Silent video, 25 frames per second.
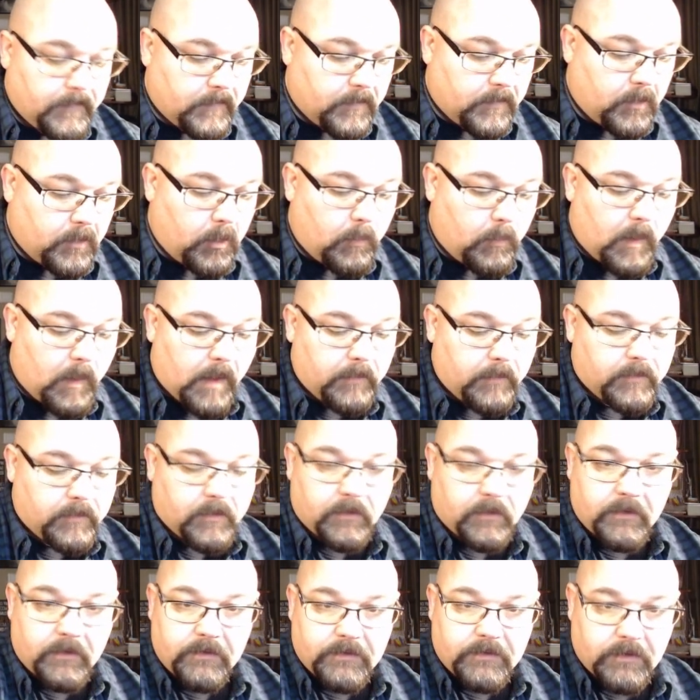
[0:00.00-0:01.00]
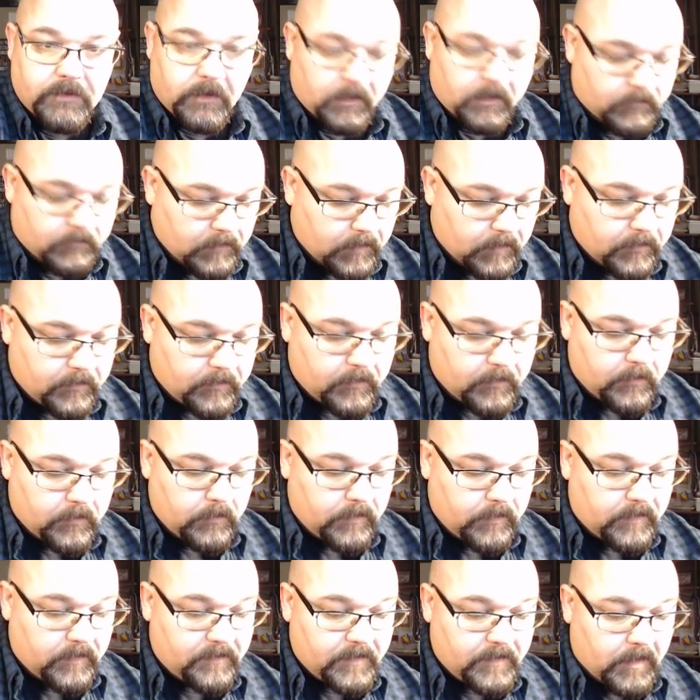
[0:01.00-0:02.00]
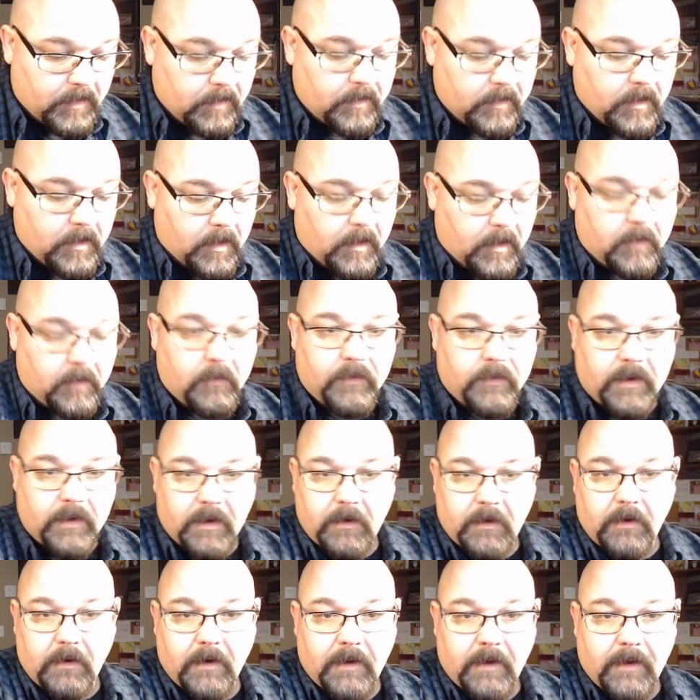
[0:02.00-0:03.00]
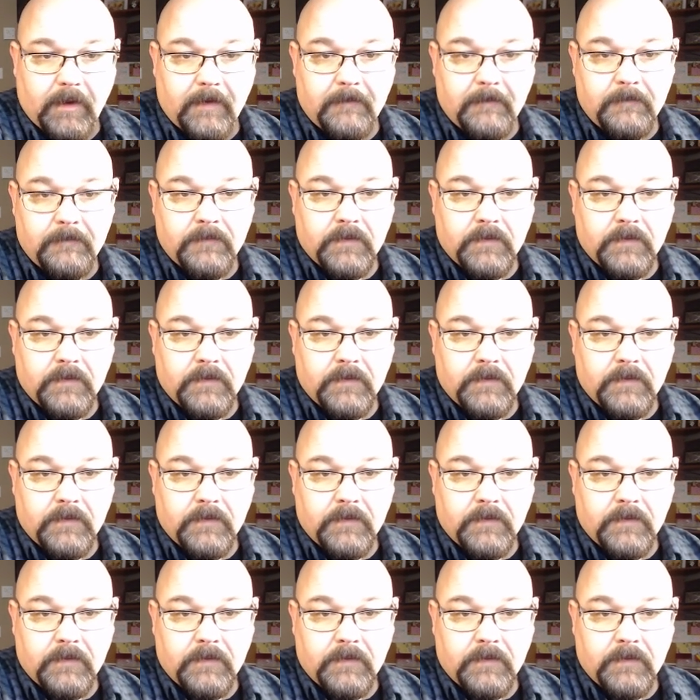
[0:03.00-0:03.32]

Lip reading: go out to the server through the cell card or the internet,